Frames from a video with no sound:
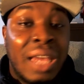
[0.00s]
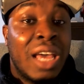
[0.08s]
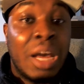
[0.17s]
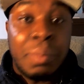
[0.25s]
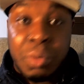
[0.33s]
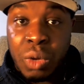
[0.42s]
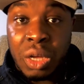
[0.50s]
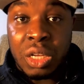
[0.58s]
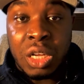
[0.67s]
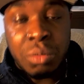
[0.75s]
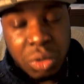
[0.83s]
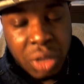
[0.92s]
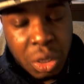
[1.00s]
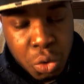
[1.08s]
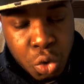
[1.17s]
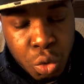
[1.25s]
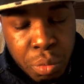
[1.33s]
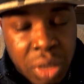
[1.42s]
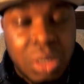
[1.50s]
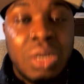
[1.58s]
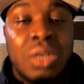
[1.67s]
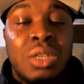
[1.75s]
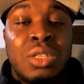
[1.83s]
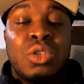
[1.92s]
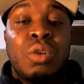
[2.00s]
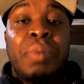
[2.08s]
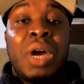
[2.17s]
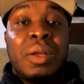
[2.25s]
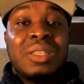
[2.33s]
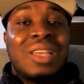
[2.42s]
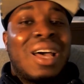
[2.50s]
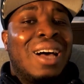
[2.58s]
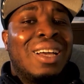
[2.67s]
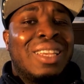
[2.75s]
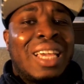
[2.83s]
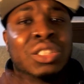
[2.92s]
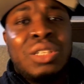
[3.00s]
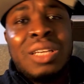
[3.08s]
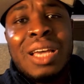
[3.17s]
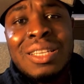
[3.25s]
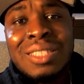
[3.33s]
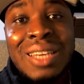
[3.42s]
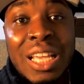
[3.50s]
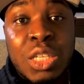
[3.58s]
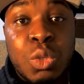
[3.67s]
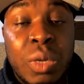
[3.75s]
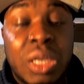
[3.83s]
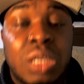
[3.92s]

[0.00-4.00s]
help is welcome, so thank you so much. So pirates, I'll catch you guys next week.